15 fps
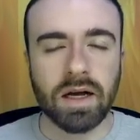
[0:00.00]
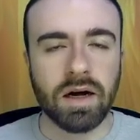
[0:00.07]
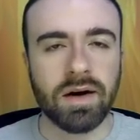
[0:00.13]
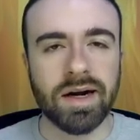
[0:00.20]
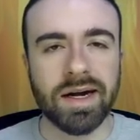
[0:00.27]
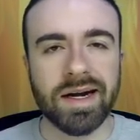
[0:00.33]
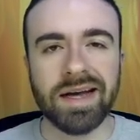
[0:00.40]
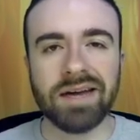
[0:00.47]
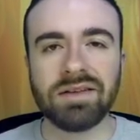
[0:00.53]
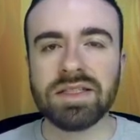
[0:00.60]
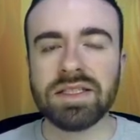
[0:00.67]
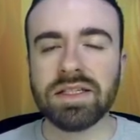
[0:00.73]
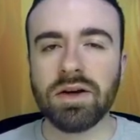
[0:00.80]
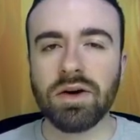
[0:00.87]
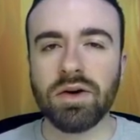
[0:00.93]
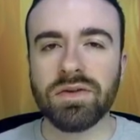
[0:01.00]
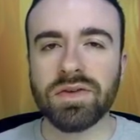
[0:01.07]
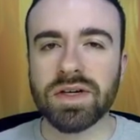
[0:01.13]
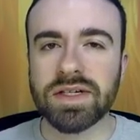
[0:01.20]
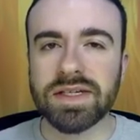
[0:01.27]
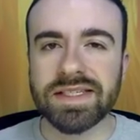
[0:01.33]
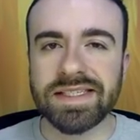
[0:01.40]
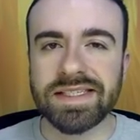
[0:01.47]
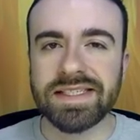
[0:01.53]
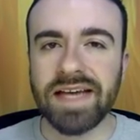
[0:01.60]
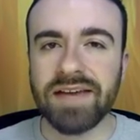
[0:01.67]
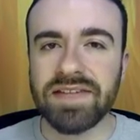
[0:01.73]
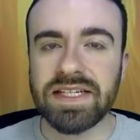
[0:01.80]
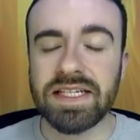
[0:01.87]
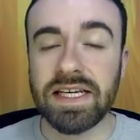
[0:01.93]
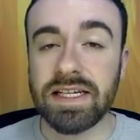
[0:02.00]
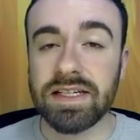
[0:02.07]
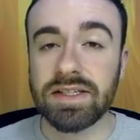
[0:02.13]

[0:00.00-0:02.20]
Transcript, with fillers: All right, now let's go over 17.